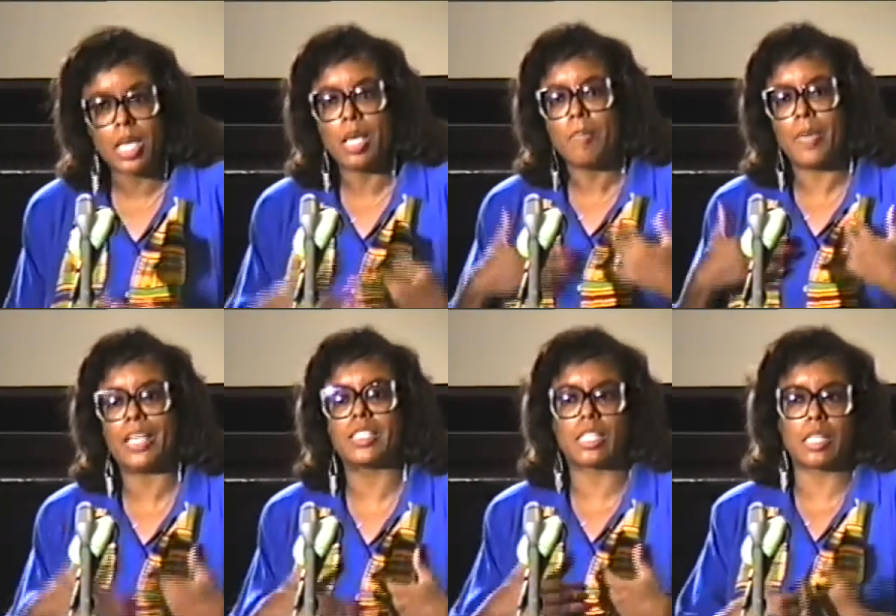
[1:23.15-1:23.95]

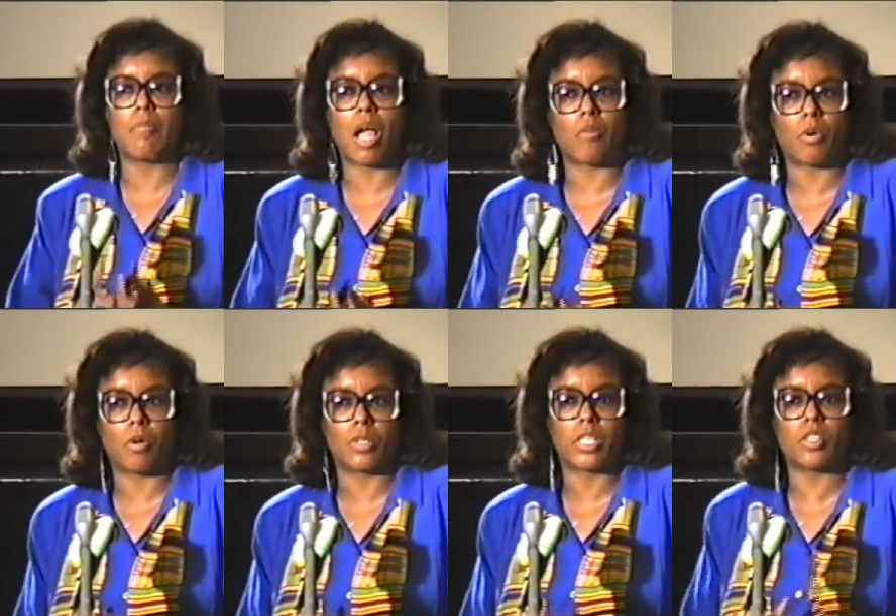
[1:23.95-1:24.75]
basically my
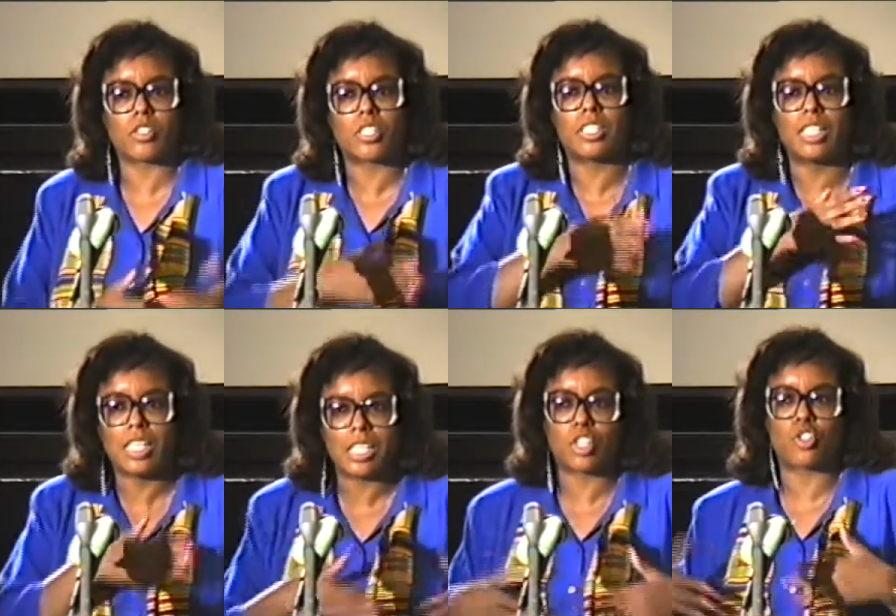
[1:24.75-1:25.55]
role here is to
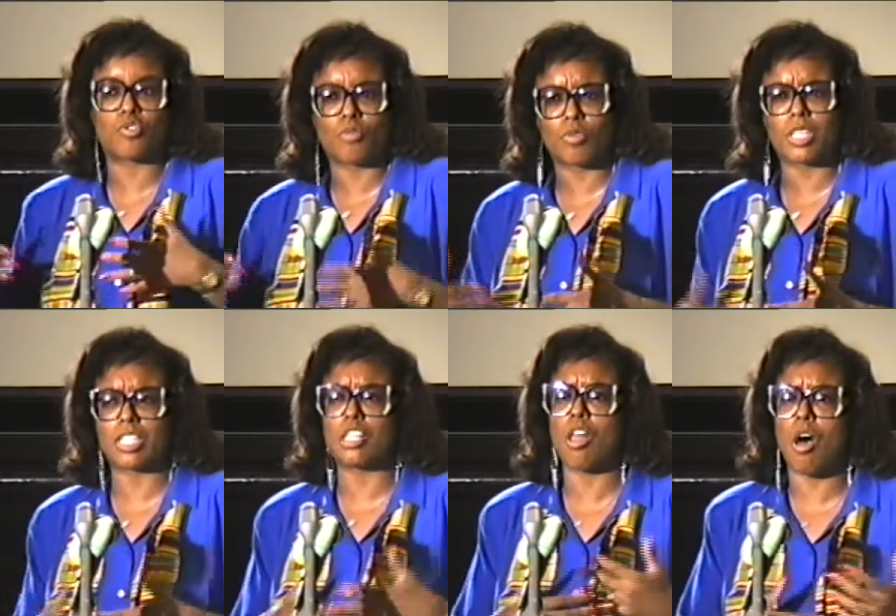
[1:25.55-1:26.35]
lead us through
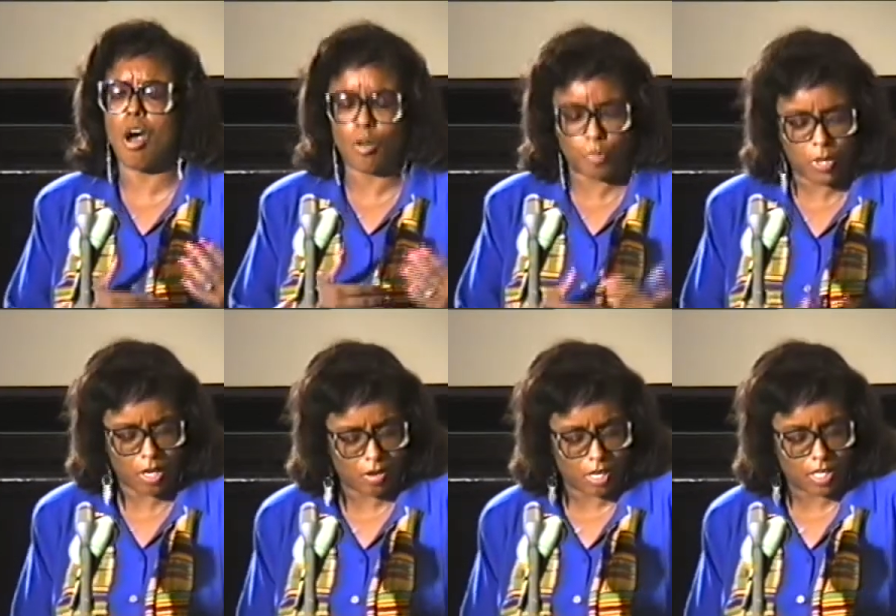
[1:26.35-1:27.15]
this long
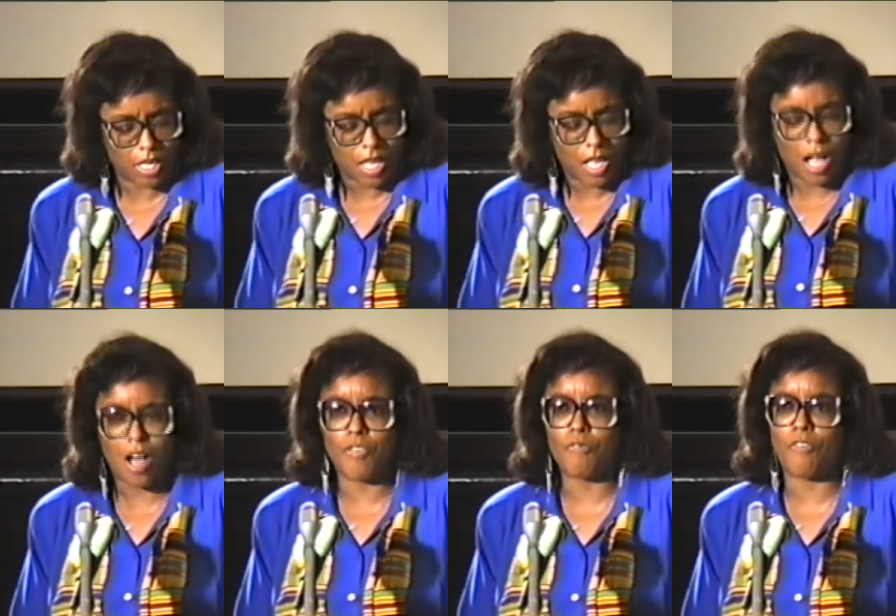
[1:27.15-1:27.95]
period
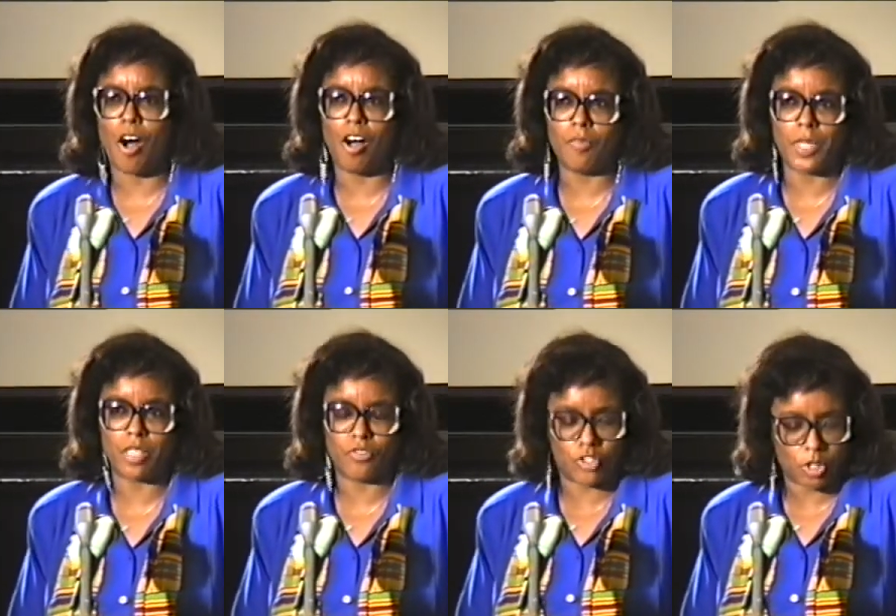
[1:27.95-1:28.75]
of involvement
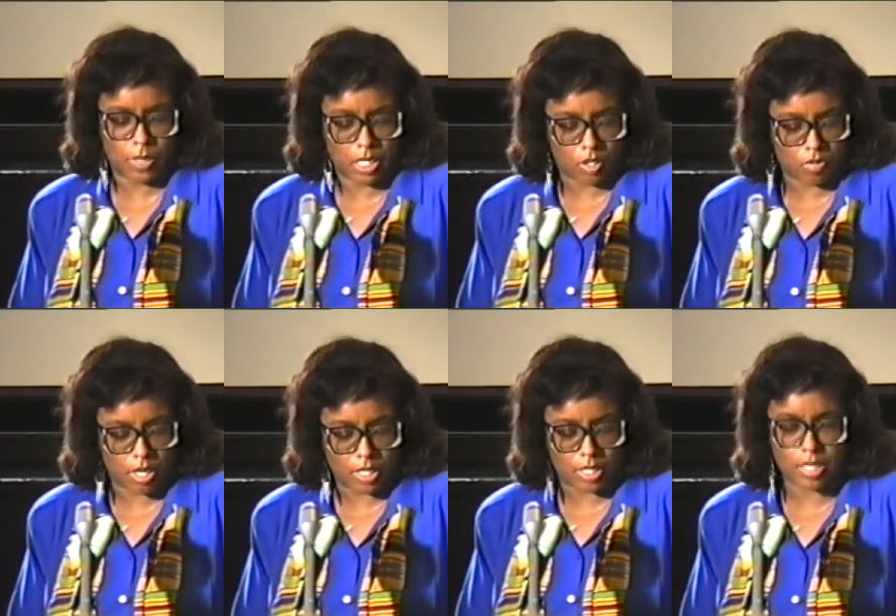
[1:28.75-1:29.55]
of Jimmy and
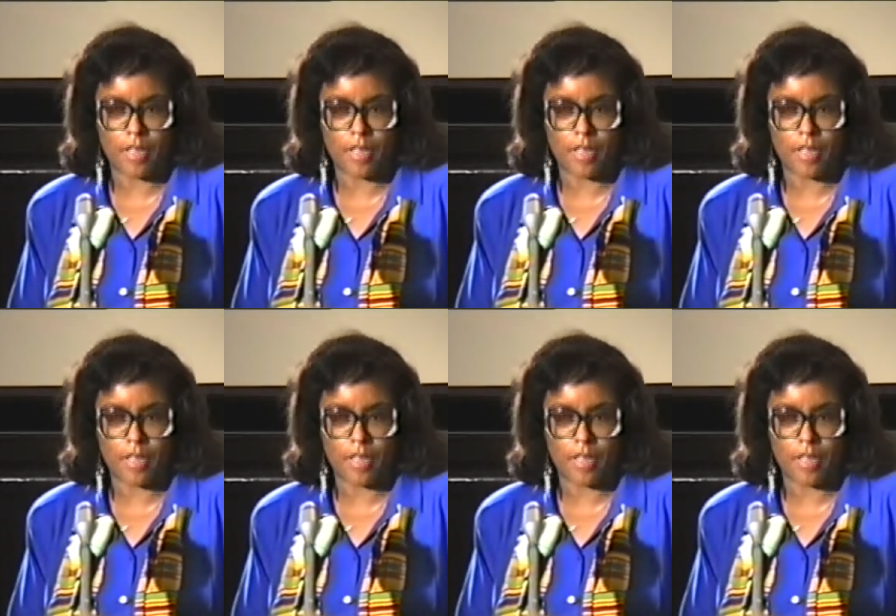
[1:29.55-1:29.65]
Grace.